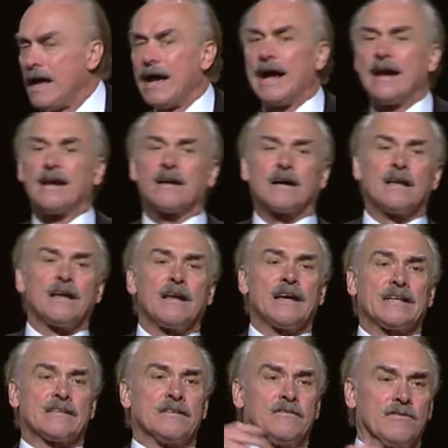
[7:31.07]
and
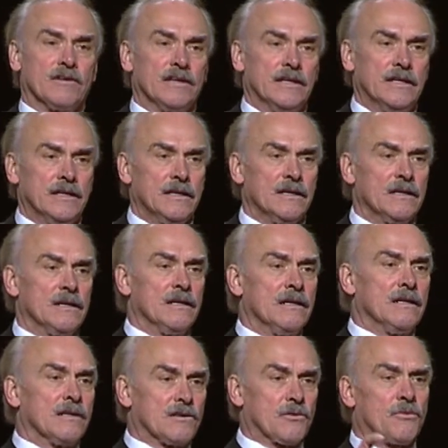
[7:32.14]
collectively
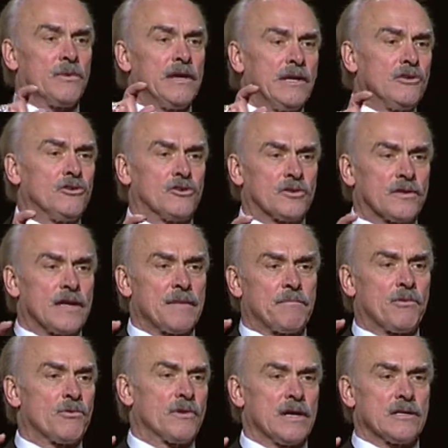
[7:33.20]
to reach that
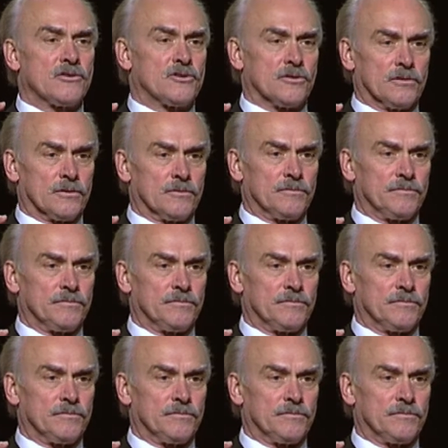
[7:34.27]
potential?